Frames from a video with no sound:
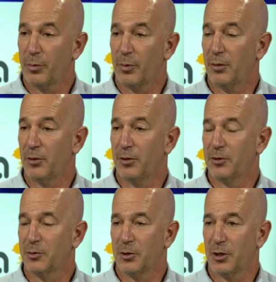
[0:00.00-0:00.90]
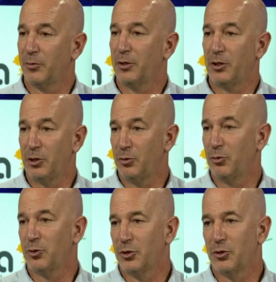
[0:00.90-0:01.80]
payment is becoming
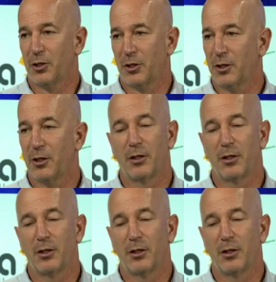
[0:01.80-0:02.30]
huge in China.